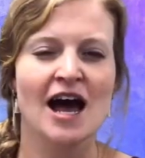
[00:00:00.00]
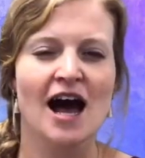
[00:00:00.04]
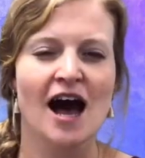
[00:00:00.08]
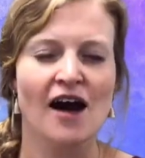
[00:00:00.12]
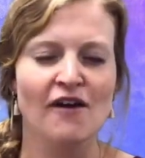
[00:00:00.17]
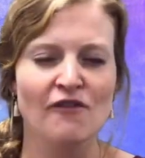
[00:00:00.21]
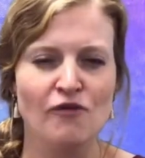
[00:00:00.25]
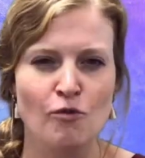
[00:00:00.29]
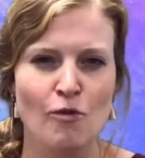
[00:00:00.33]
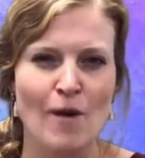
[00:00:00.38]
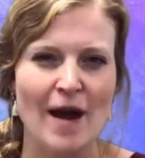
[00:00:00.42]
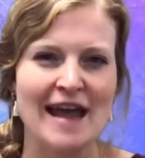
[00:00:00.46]

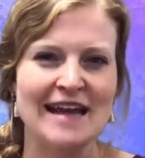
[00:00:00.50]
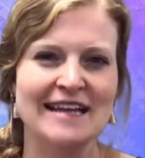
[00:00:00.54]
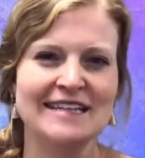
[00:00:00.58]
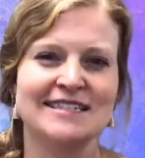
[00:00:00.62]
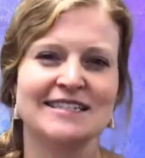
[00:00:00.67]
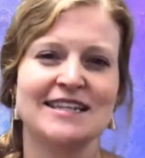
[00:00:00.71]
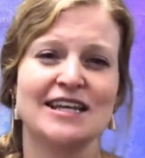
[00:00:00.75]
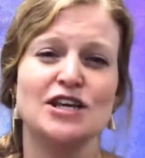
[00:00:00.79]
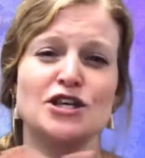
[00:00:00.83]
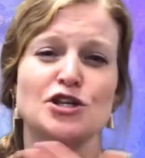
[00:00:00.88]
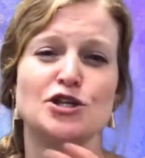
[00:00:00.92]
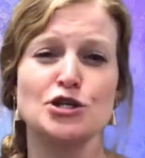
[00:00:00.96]
of
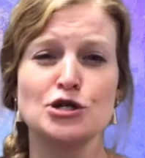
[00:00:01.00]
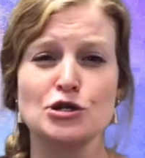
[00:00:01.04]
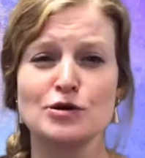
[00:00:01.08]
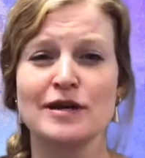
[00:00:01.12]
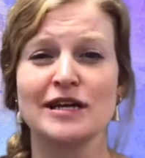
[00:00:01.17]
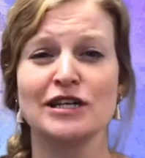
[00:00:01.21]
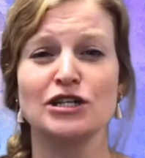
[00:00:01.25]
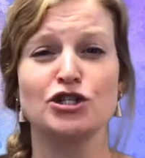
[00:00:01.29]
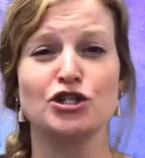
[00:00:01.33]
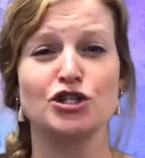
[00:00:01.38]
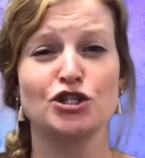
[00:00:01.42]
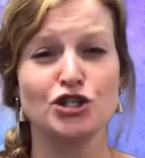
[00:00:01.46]
ways that you
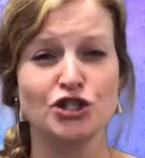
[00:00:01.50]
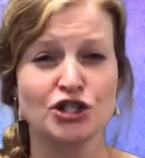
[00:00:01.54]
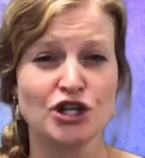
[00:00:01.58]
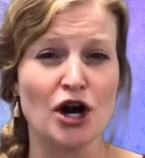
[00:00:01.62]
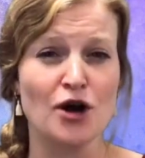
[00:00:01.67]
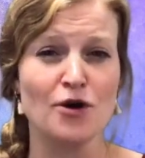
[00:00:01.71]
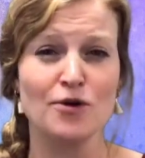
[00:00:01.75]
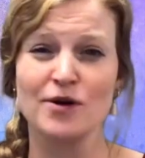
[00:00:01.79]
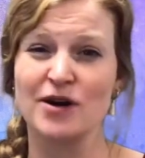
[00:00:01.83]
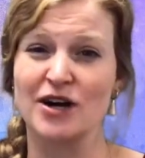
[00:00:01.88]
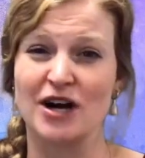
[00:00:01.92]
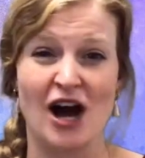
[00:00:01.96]
can
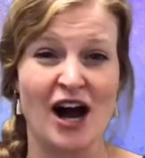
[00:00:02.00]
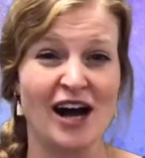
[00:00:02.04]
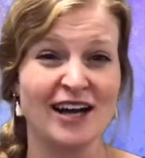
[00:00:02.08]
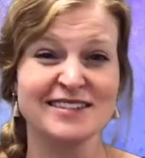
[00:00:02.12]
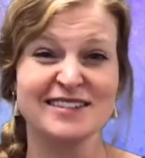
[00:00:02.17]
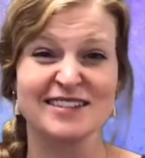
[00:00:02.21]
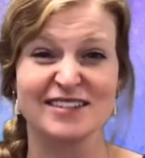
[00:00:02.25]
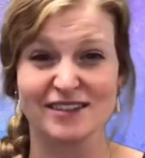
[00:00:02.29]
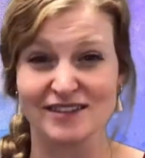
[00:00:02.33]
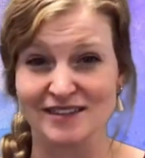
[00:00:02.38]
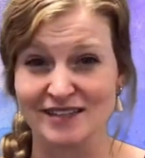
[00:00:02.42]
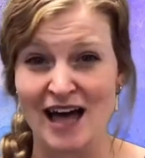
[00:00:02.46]
show
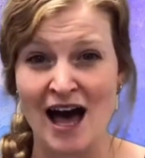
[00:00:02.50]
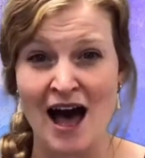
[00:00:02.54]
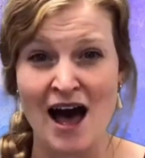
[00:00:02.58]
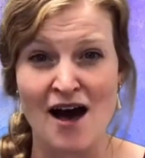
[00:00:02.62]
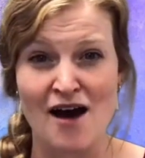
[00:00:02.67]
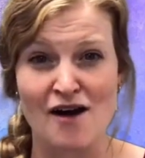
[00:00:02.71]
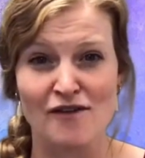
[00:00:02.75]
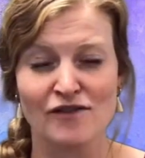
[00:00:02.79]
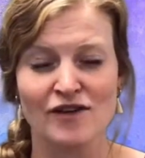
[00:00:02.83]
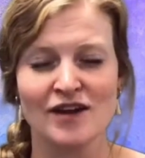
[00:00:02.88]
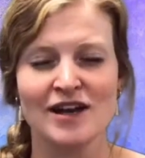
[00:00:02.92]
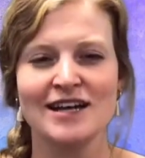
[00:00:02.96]
God's
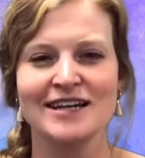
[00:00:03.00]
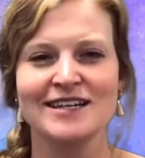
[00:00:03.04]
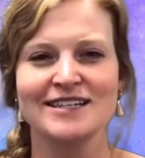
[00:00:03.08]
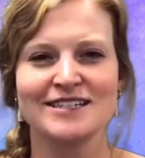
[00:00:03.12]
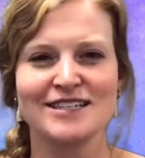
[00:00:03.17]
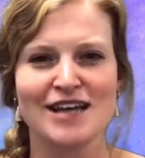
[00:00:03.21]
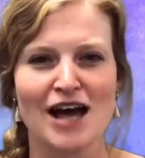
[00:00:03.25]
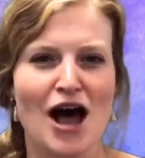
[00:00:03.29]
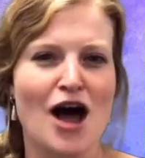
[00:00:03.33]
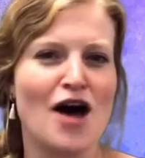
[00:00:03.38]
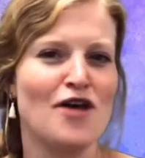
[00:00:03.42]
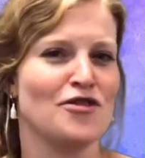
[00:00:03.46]
love
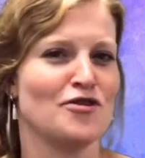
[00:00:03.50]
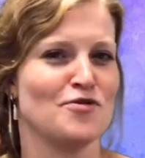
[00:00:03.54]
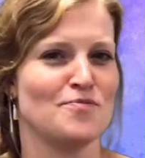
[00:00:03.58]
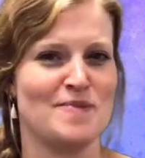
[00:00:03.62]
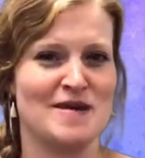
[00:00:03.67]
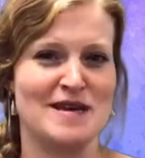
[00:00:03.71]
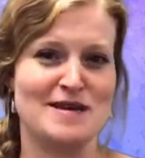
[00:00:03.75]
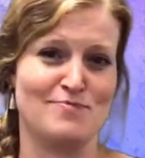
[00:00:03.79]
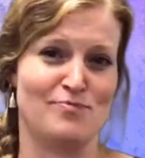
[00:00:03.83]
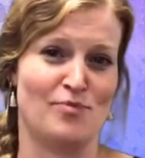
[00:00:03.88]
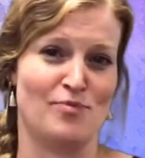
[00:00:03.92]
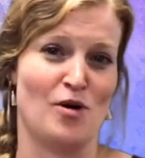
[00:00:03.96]
to other
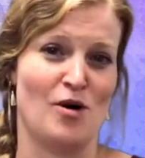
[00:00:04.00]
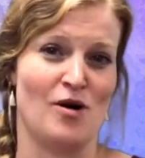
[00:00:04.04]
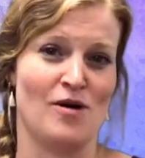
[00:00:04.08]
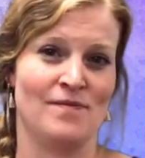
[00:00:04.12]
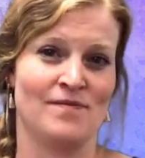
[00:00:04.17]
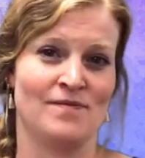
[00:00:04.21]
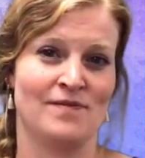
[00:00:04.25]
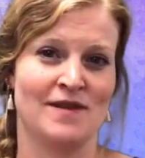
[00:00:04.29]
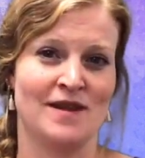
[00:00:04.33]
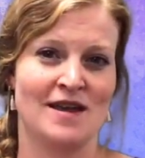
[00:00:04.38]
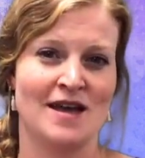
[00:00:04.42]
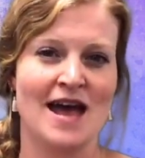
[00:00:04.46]

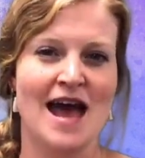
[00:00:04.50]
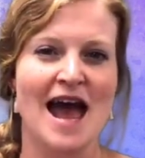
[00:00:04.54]
people.